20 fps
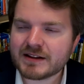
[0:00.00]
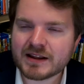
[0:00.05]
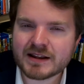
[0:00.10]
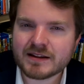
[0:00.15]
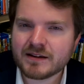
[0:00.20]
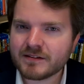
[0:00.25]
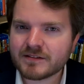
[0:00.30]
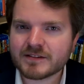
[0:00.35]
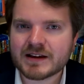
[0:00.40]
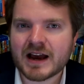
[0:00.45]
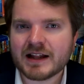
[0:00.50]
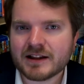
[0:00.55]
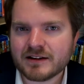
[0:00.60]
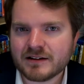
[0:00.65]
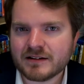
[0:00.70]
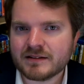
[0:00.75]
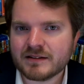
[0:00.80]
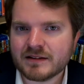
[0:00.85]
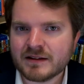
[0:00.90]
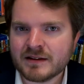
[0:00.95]
it is kind
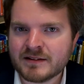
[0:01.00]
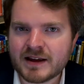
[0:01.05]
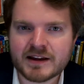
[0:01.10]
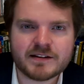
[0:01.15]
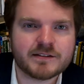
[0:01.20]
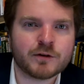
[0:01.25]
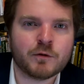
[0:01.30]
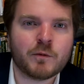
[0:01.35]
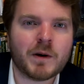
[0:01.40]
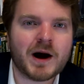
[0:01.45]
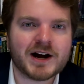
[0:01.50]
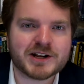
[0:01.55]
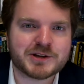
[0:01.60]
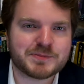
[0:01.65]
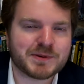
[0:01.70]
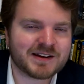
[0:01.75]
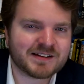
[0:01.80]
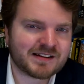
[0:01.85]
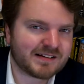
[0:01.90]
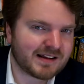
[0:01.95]
of nice to
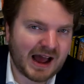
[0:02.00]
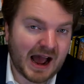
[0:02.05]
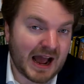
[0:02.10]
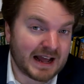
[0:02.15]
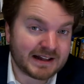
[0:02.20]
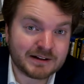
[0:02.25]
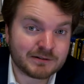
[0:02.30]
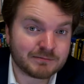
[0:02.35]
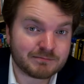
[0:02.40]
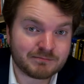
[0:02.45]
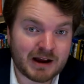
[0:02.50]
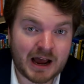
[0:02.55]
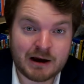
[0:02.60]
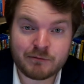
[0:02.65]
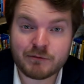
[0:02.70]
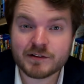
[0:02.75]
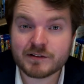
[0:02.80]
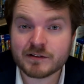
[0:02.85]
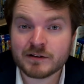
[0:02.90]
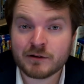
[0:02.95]
watch, because I
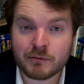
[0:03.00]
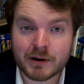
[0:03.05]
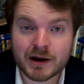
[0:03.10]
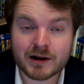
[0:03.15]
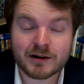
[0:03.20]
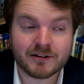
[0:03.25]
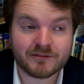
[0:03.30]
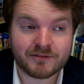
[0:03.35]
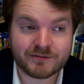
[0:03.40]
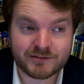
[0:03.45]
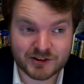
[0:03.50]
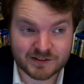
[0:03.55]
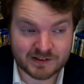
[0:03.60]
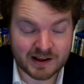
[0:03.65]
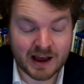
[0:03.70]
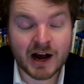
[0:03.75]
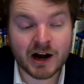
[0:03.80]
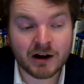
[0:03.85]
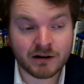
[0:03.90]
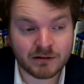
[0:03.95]
wasn't aware of just
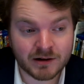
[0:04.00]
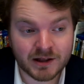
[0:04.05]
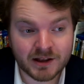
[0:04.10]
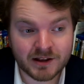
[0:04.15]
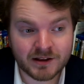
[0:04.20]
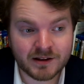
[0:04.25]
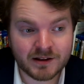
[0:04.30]
how